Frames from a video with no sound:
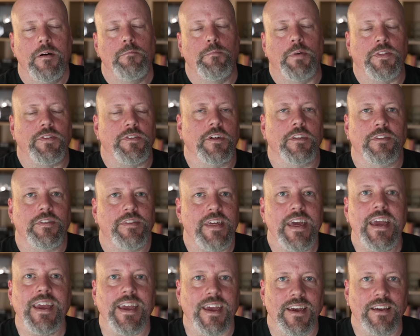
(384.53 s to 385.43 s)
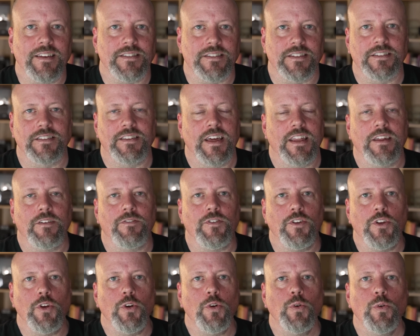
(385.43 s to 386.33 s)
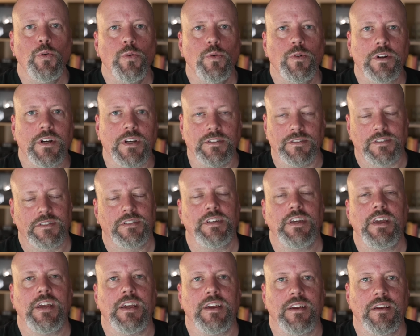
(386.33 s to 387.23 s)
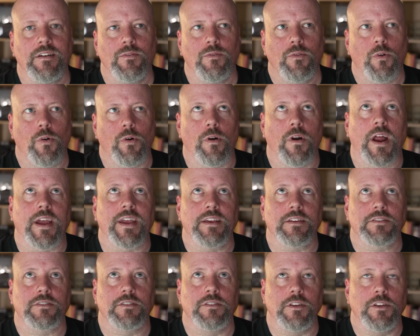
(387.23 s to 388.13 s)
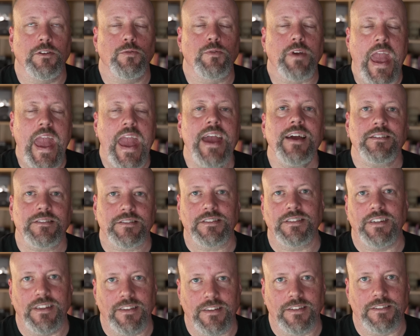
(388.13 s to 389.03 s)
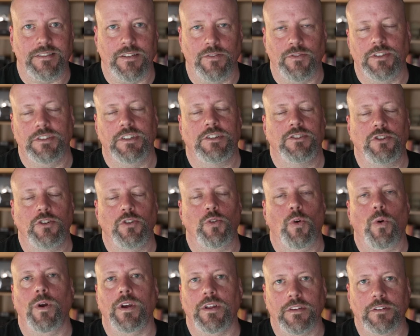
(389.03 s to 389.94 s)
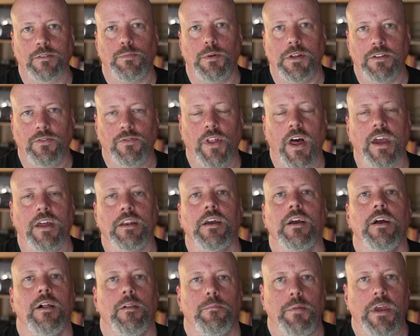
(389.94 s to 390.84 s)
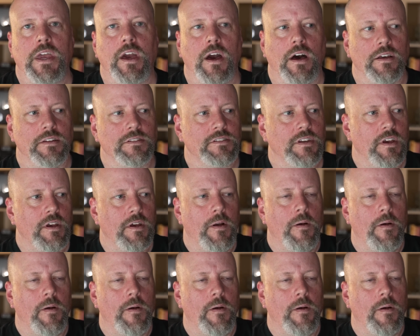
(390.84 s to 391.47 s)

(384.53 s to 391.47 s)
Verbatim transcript: But the thing is, is that if you can see, or I guess you can't see the civilization growing at the speed of light, because